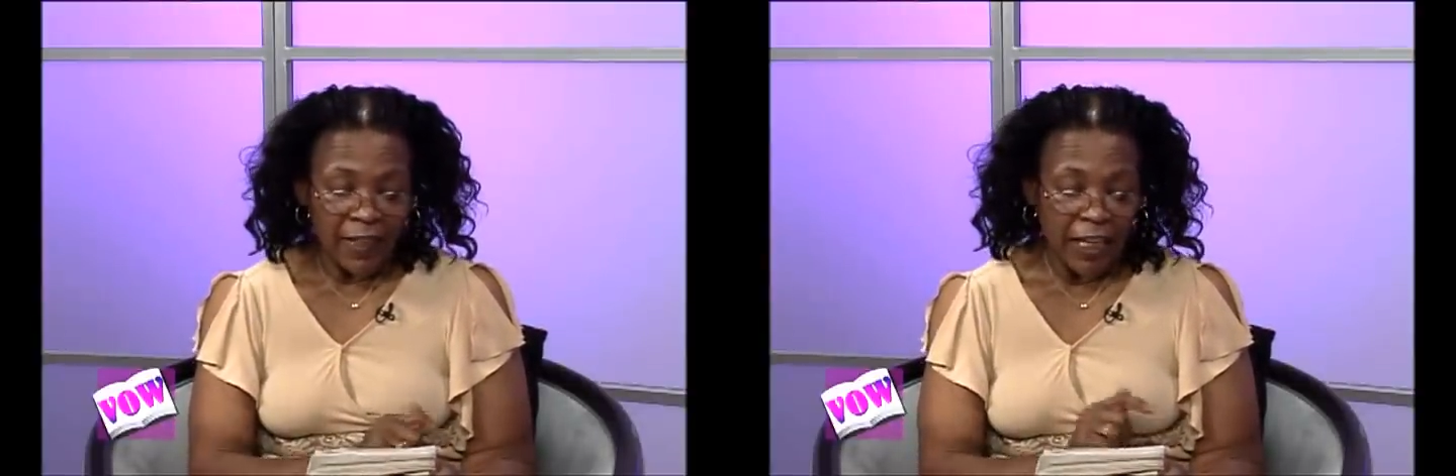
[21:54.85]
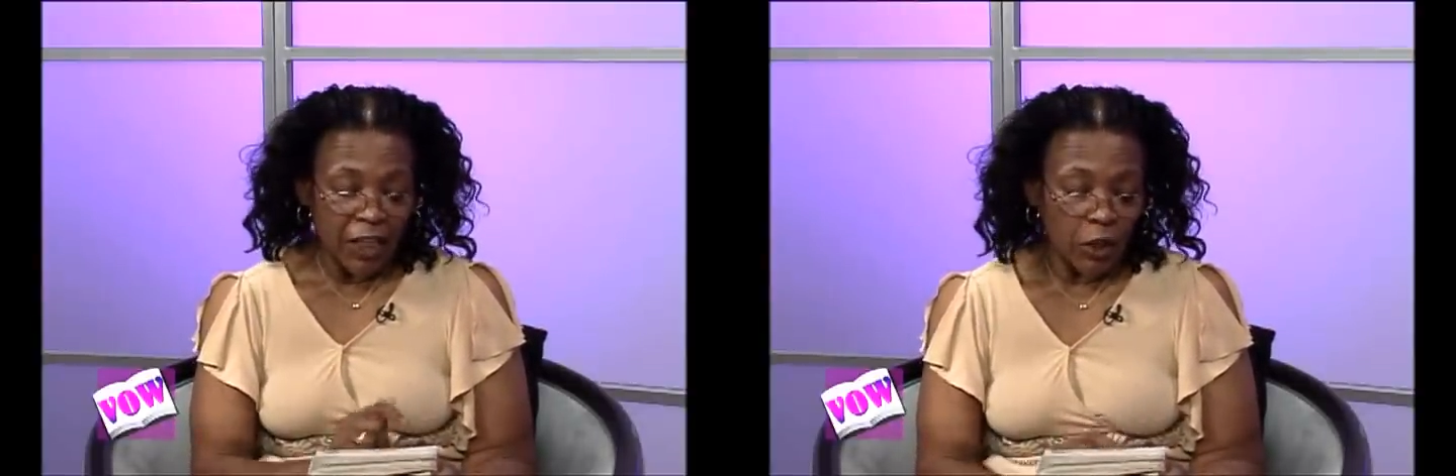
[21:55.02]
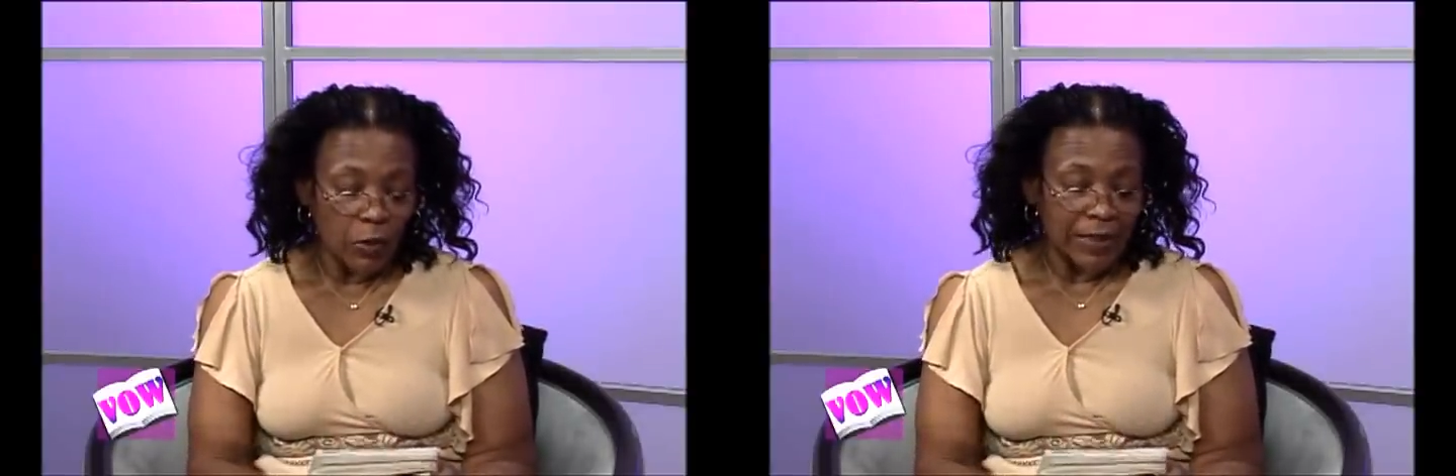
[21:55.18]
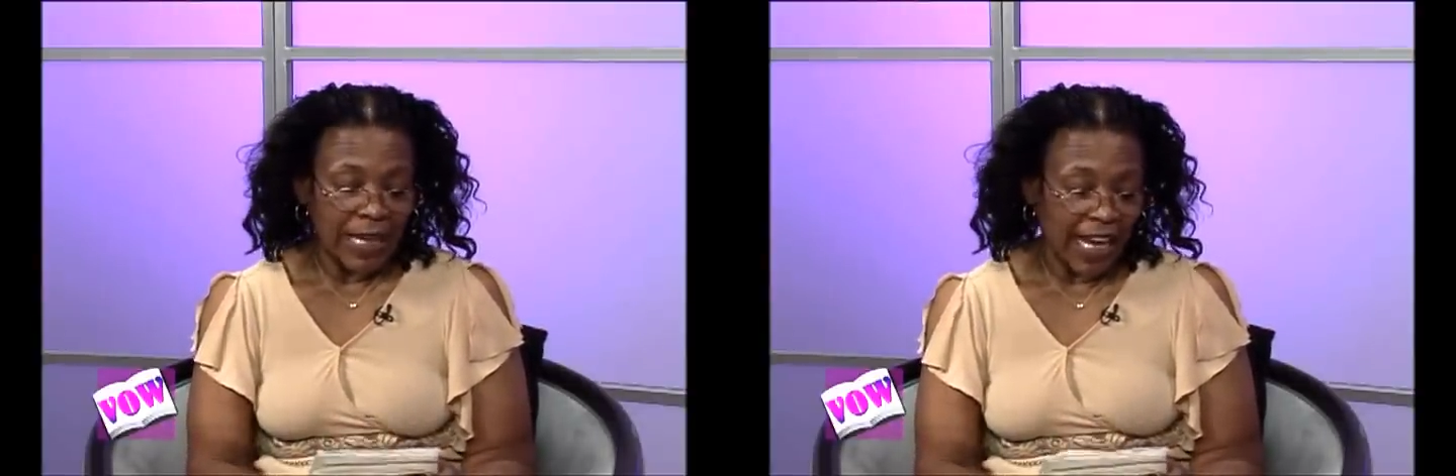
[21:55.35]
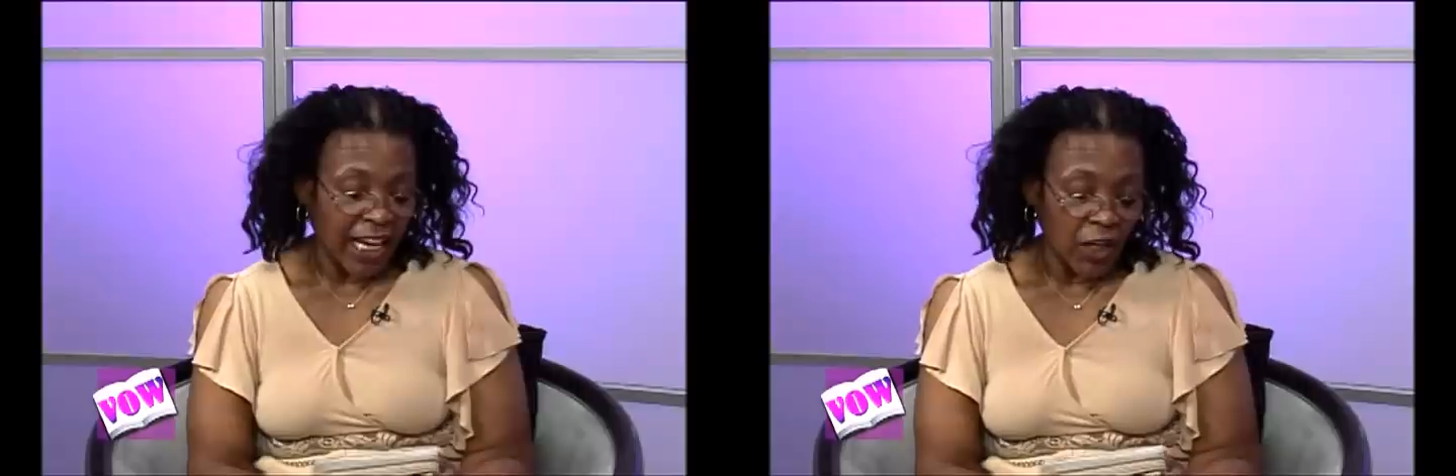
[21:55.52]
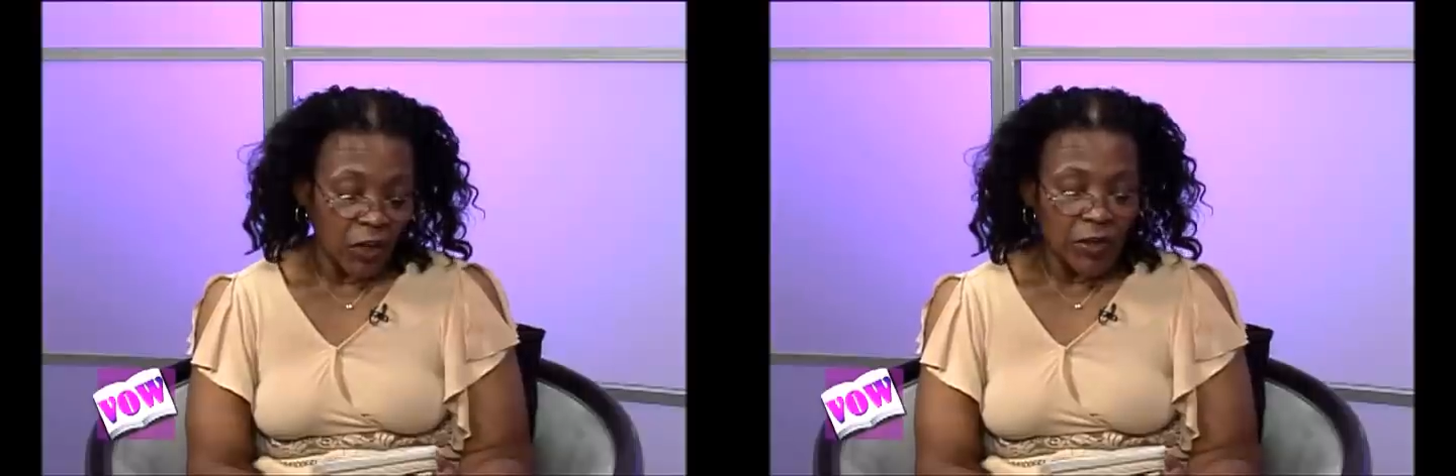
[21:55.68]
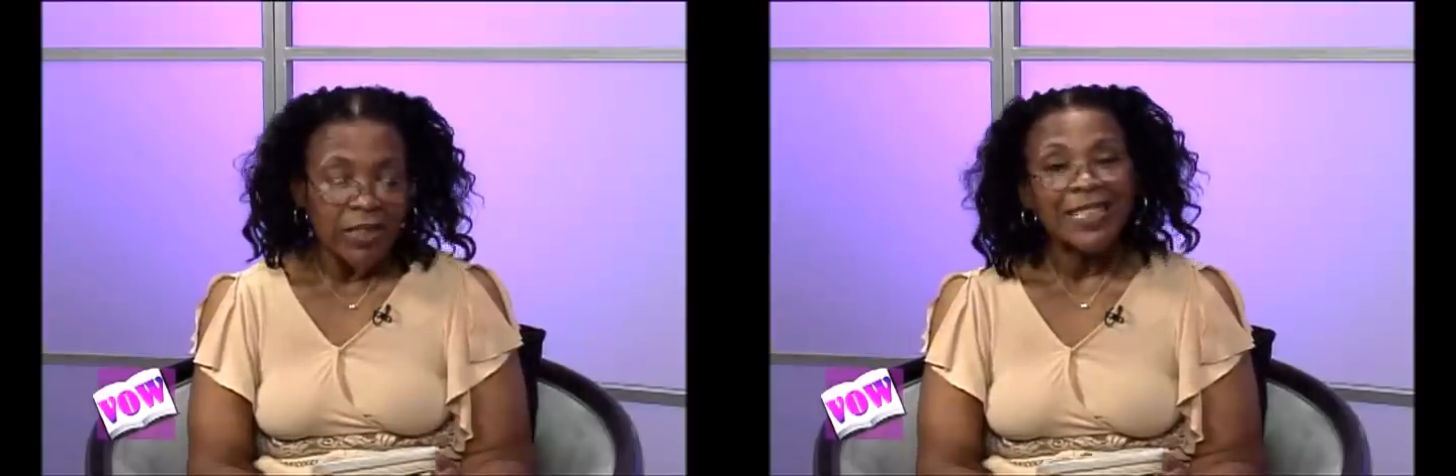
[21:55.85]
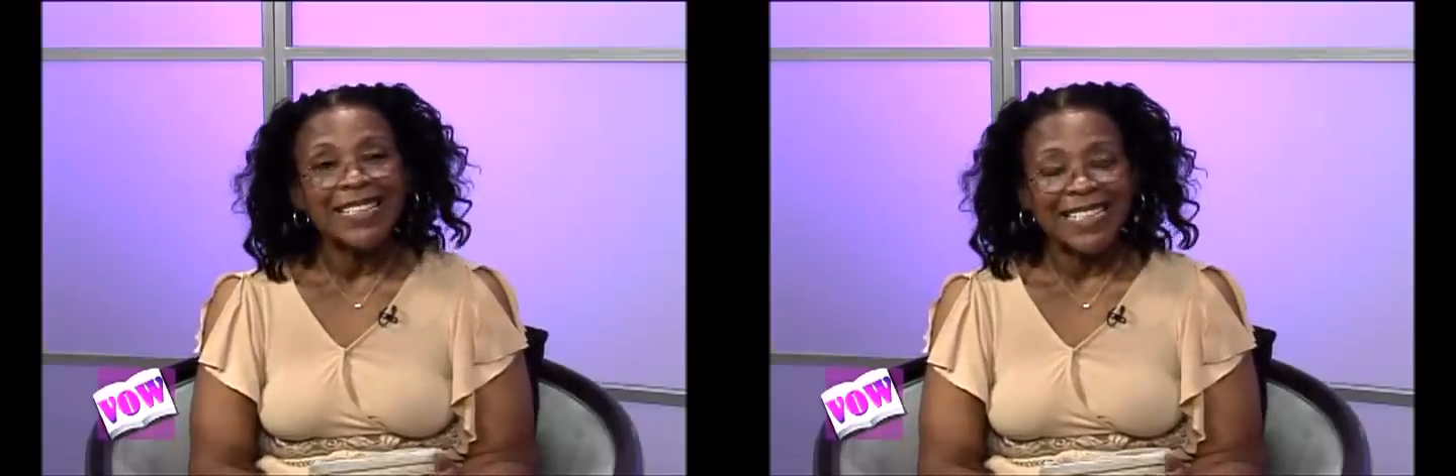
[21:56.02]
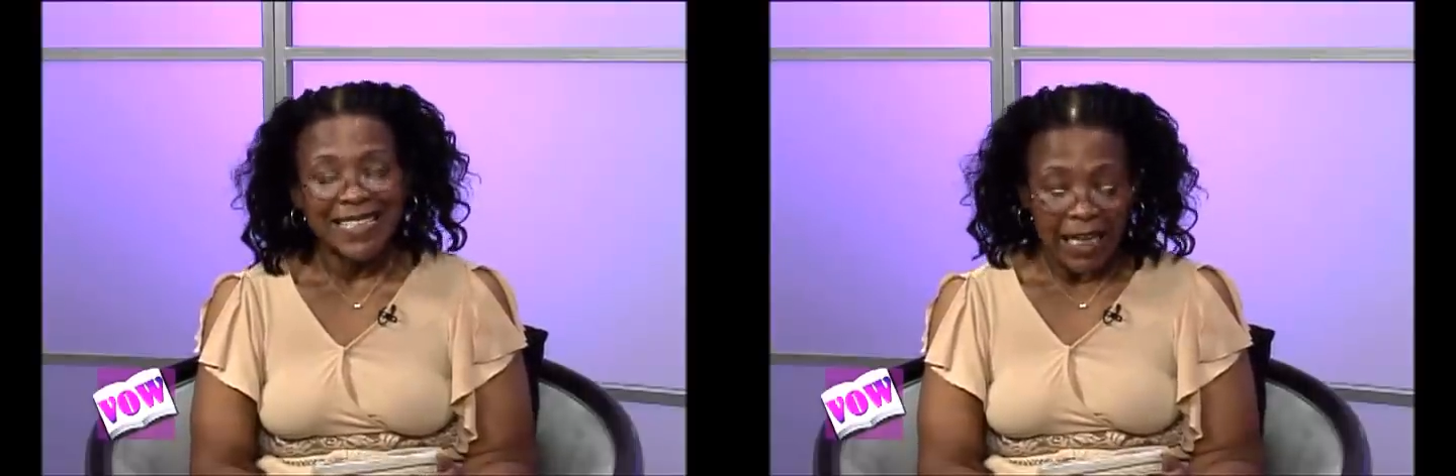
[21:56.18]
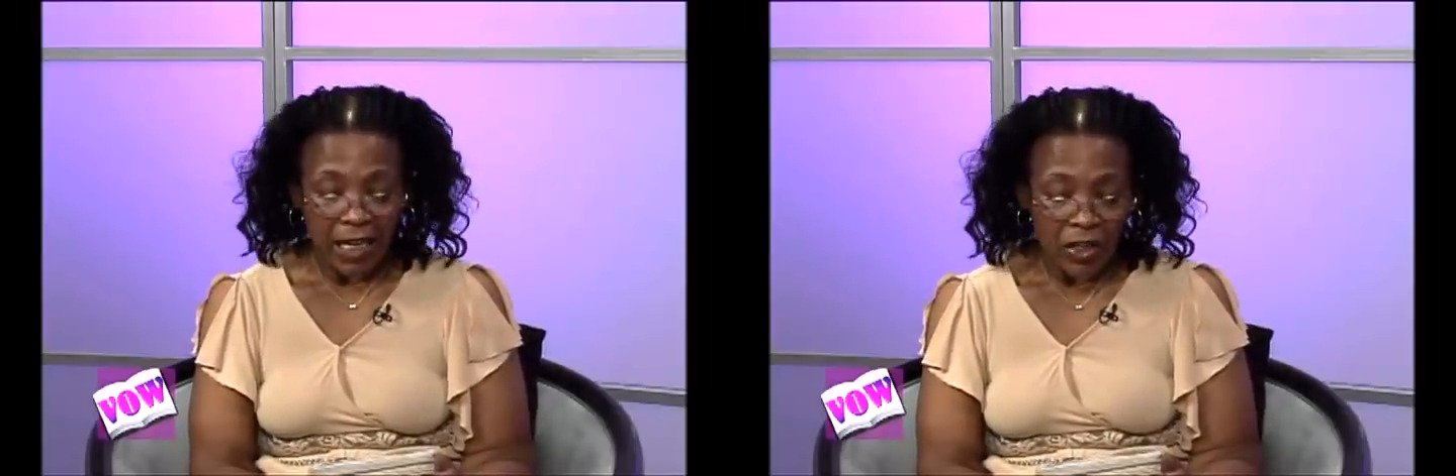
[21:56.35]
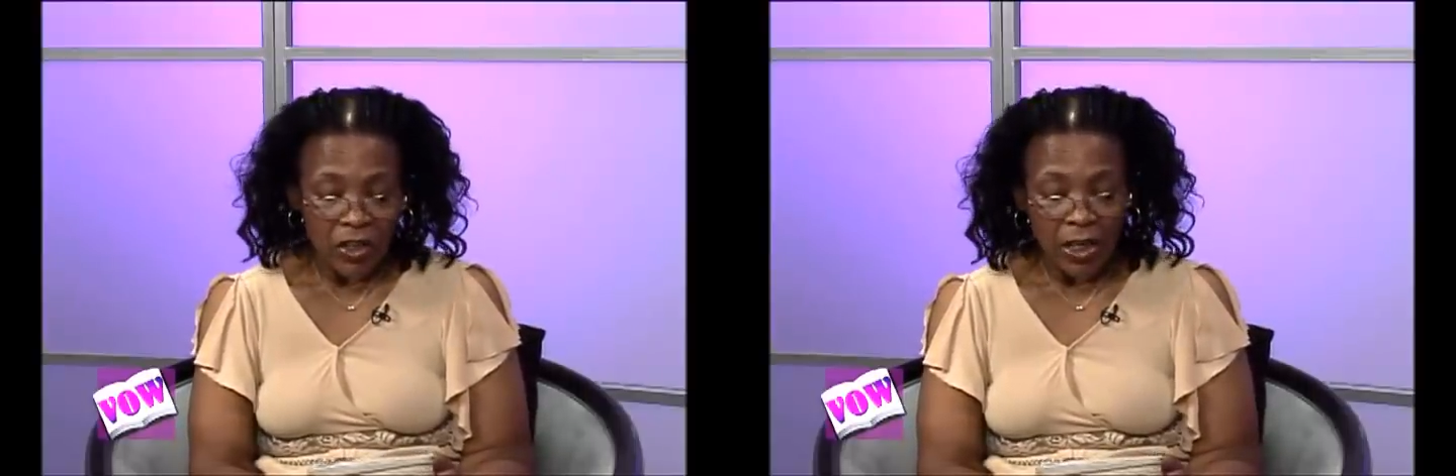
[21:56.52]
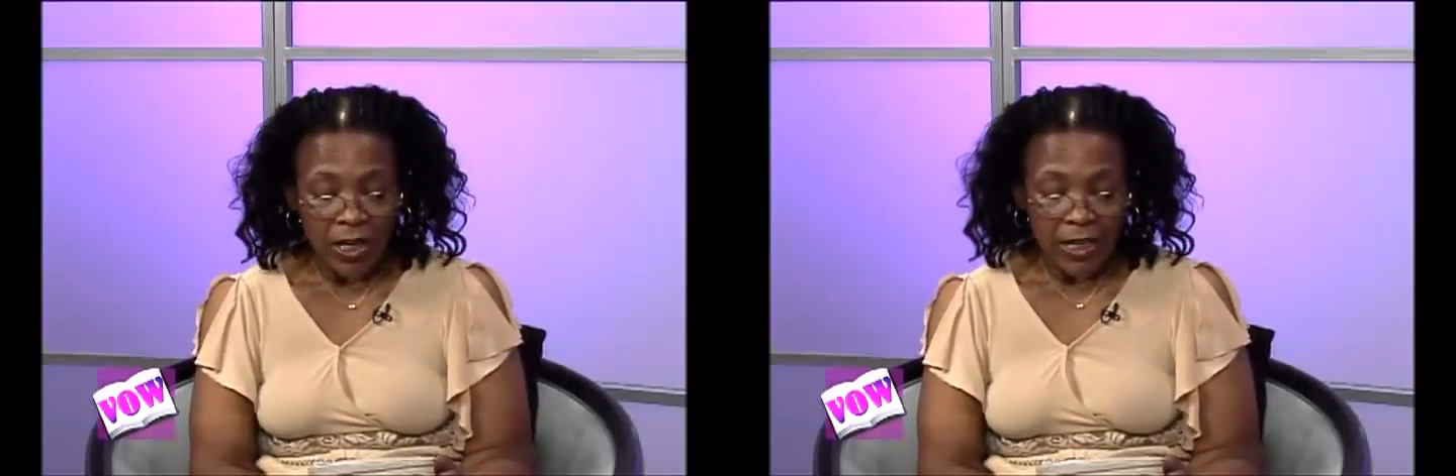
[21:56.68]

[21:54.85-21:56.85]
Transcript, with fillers: Then use age, sex,